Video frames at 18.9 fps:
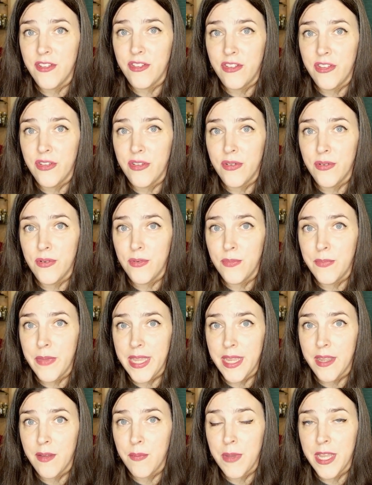to
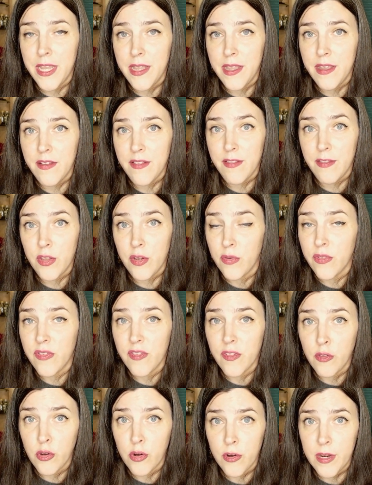make my little
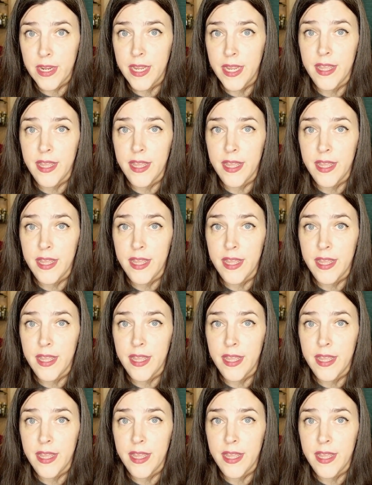slurry,